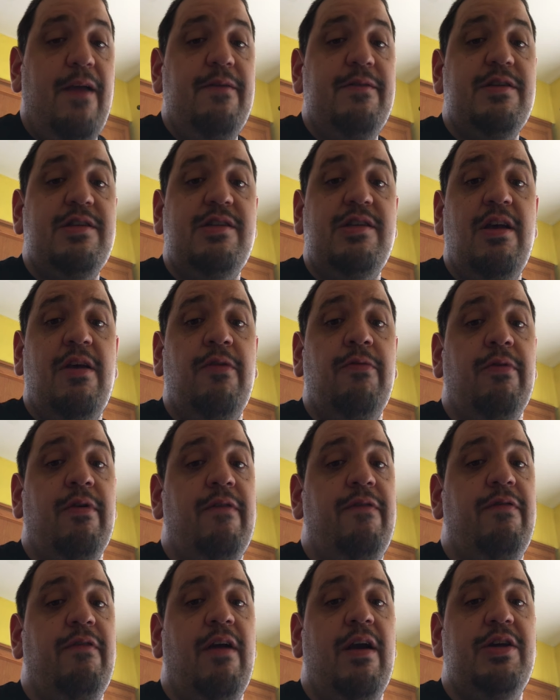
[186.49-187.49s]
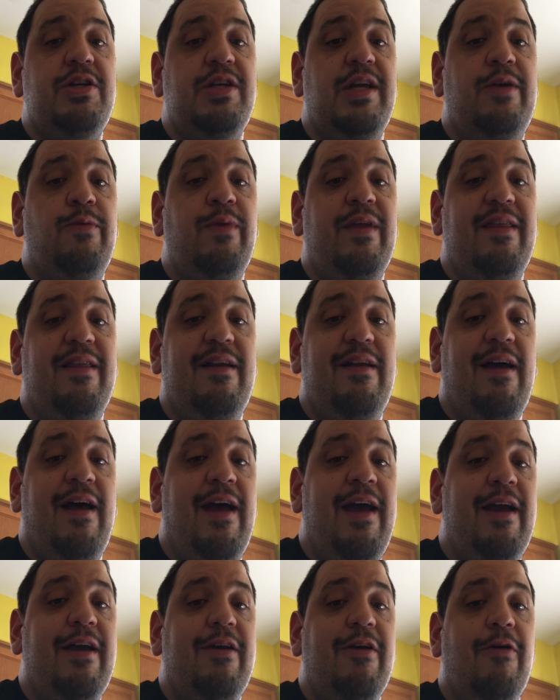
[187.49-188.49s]
So refreshing with a
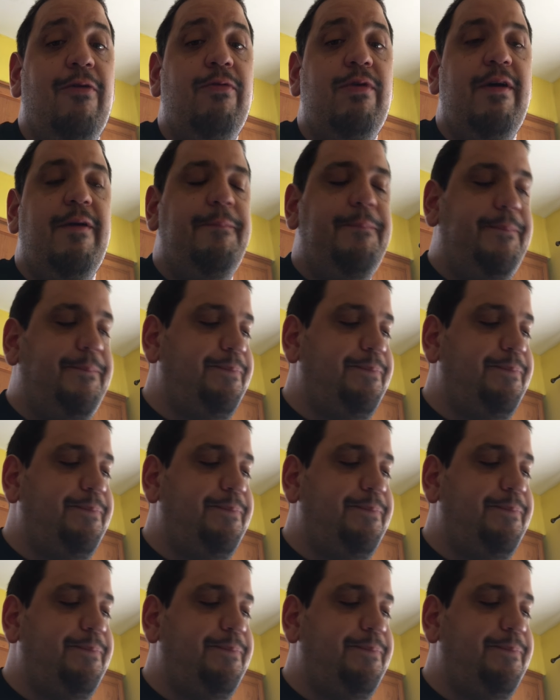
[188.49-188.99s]
Diet Coke.